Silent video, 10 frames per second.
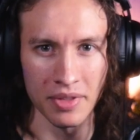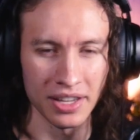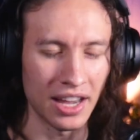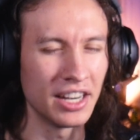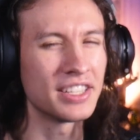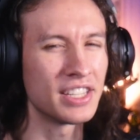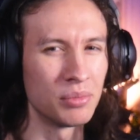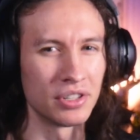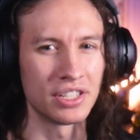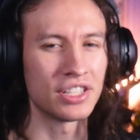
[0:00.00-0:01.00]
Kind of
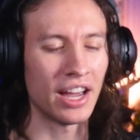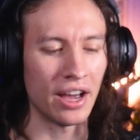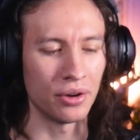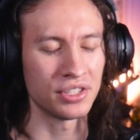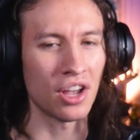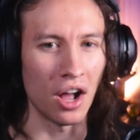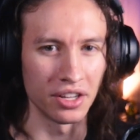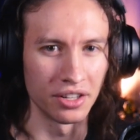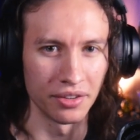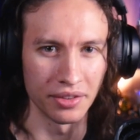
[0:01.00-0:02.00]
similar to how
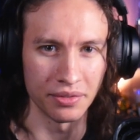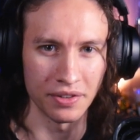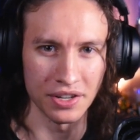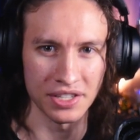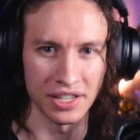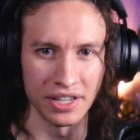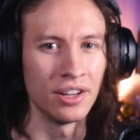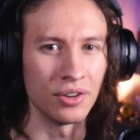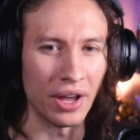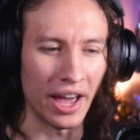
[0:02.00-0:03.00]
Scholar of the First Sin
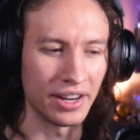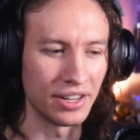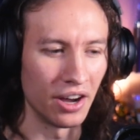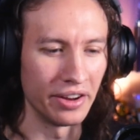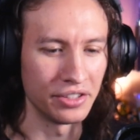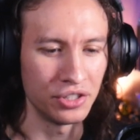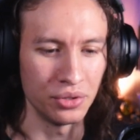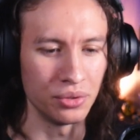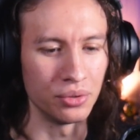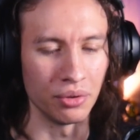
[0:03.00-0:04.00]
added on
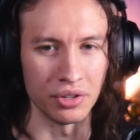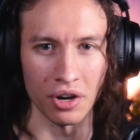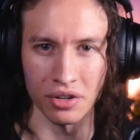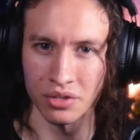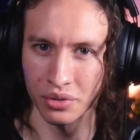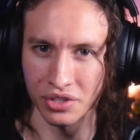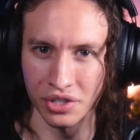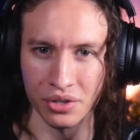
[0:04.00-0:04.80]
to Dark Souls two.